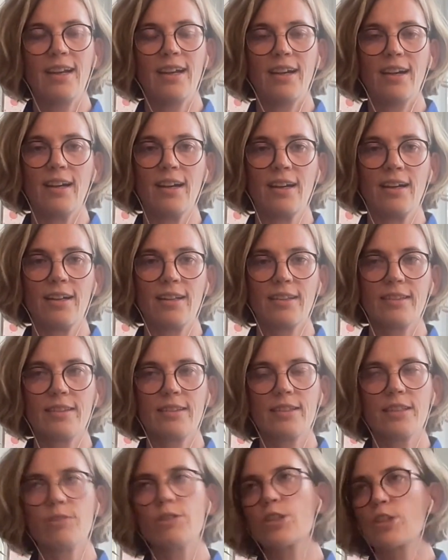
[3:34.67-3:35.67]

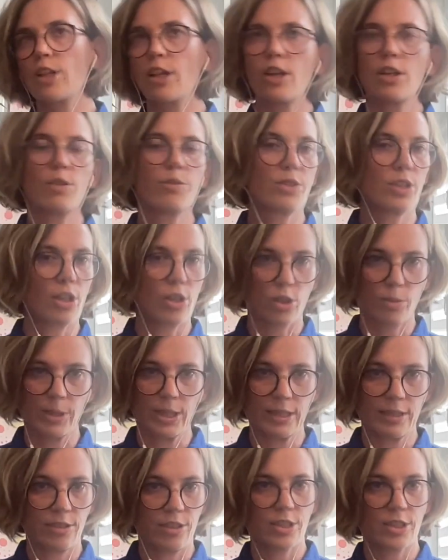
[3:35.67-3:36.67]
There was a lot of talk
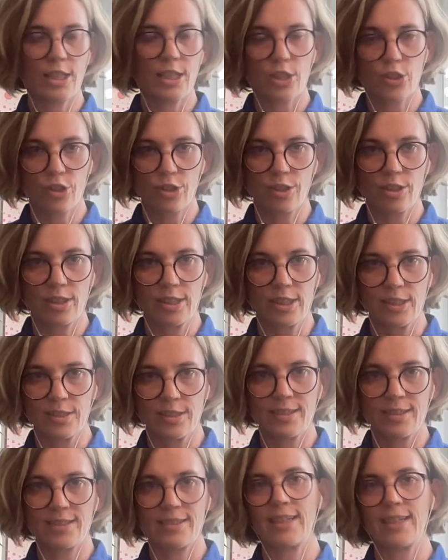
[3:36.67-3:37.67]
about transnational
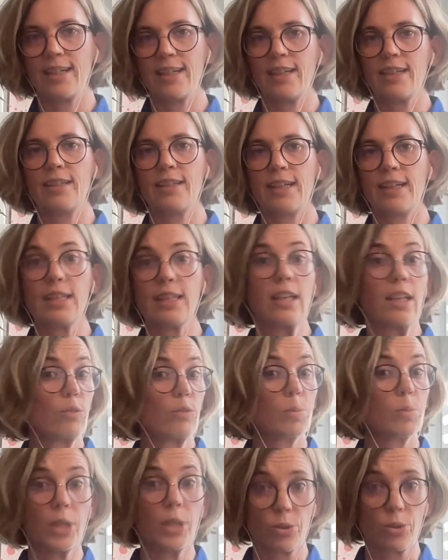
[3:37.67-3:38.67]
lists, and I think it
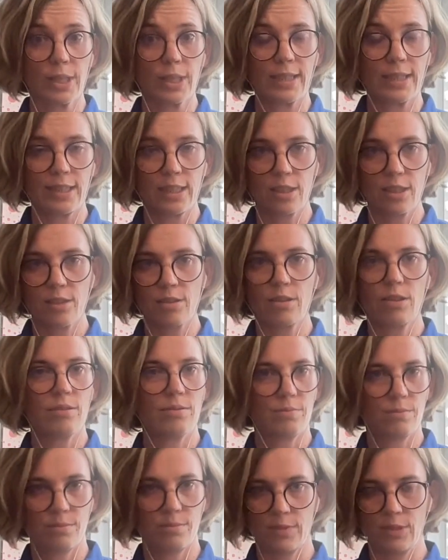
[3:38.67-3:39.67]
would be a good idea in
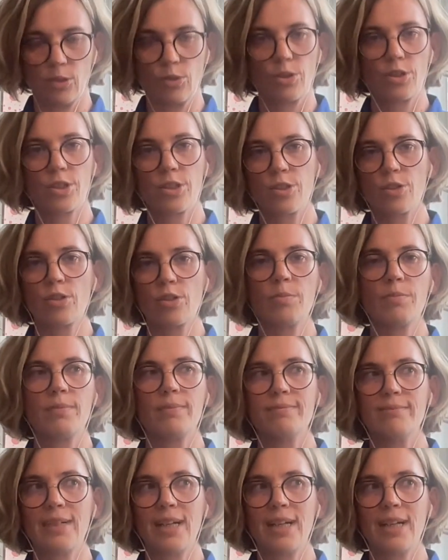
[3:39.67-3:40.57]
the longer term.